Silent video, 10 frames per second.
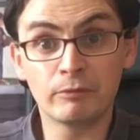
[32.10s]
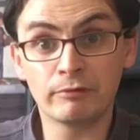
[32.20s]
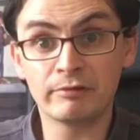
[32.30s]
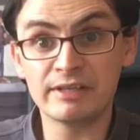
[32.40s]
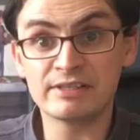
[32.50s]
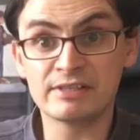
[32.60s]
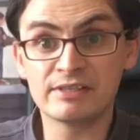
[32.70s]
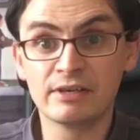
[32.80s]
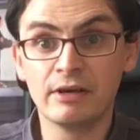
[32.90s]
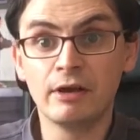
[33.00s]
reasons.
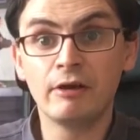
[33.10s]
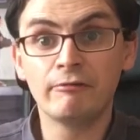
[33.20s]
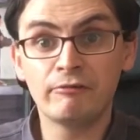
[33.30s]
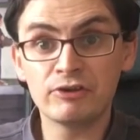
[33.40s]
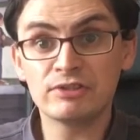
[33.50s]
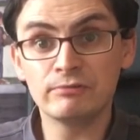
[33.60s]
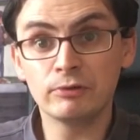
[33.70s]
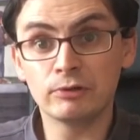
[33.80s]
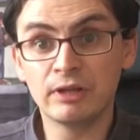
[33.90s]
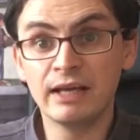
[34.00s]
First of
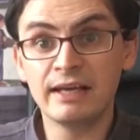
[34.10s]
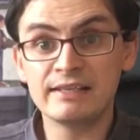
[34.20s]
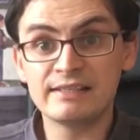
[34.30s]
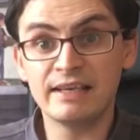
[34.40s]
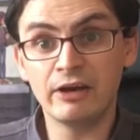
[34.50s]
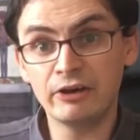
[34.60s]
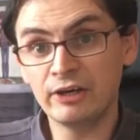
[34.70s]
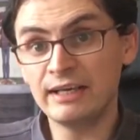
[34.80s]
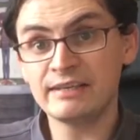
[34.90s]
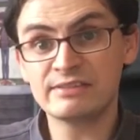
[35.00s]
all, it's the
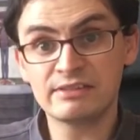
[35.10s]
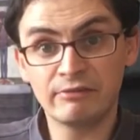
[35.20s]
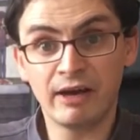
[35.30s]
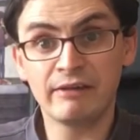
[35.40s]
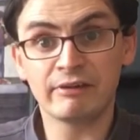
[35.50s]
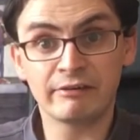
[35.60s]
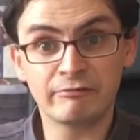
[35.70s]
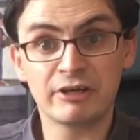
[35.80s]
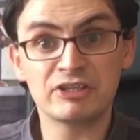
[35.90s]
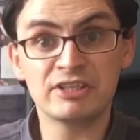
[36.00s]
earliest surviving
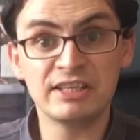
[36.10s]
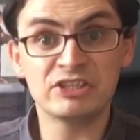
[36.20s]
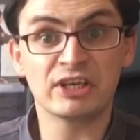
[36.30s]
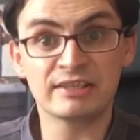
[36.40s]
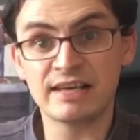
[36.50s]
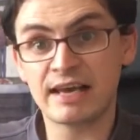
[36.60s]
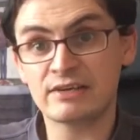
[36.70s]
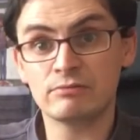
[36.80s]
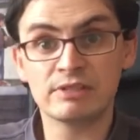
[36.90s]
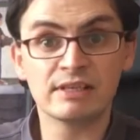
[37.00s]
French teaching text
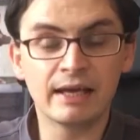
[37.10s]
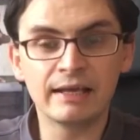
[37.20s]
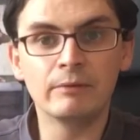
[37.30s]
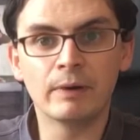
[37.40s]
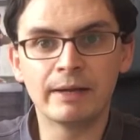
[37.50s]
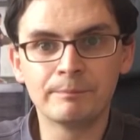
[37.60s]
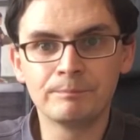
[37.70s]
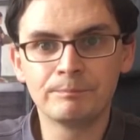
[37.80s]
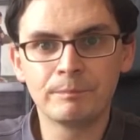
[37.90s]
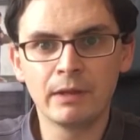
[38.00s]
written anywhere.
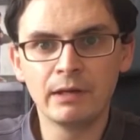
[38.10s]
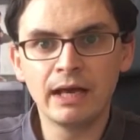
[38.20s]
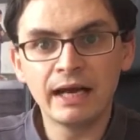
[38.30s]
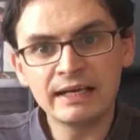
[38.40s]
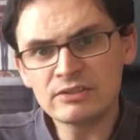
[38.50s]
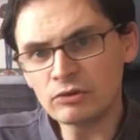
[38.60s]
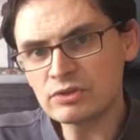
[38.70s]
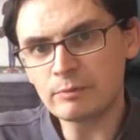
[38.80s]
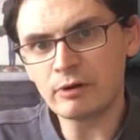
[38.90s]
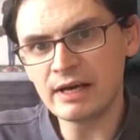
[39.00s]
And it's not
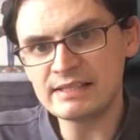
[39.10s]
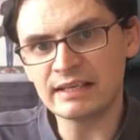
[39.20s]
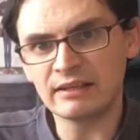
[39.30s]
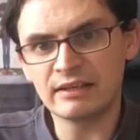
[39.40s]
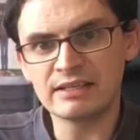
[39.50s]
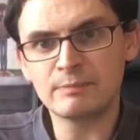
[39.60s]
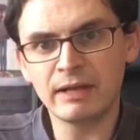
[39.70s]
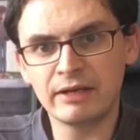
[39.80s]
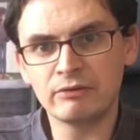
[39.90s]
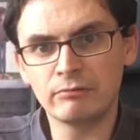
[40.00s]
surprising that it's
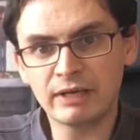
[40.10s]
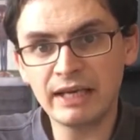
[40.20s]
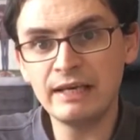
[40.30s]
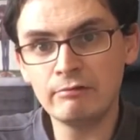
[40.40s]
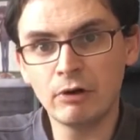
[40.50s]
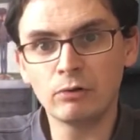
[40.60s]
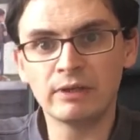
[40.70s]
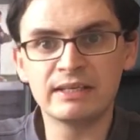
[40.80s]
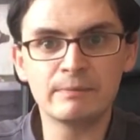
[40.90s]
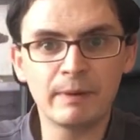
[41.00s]
played a key role
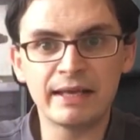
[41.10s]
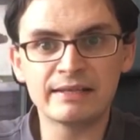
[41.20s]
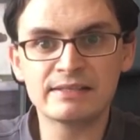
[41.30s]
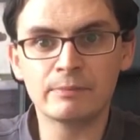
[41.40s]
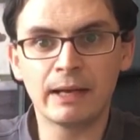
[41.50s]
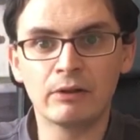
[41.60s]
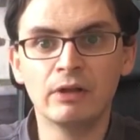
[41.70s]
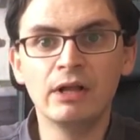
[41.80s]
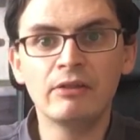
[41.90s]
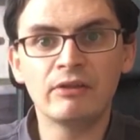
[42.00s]
in debates about
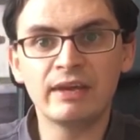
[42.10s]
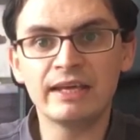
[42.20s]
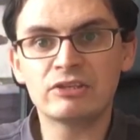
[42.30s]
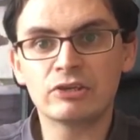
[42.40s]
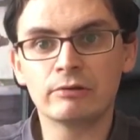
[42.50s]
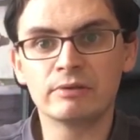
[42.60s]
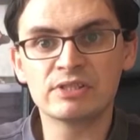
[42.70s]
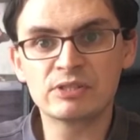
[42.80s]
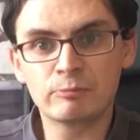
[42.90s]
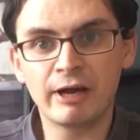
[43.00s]
the nature and
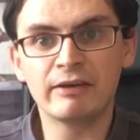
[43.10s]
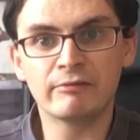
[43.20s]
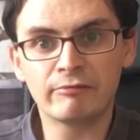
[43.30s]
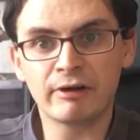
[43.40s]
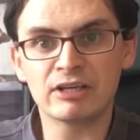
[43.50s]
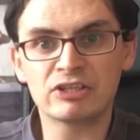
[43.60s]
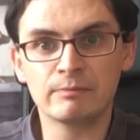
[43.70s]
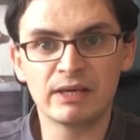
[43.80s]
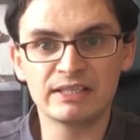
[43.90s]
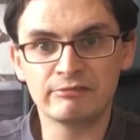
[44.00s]
spread of French in
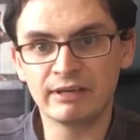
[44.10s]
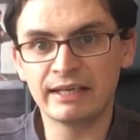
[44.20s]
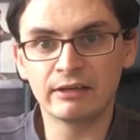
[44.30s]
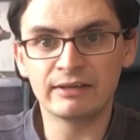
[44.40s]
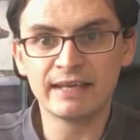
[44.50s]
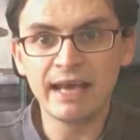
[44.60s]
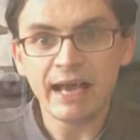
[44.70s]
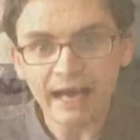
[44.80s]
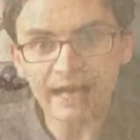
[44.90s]
medieval England and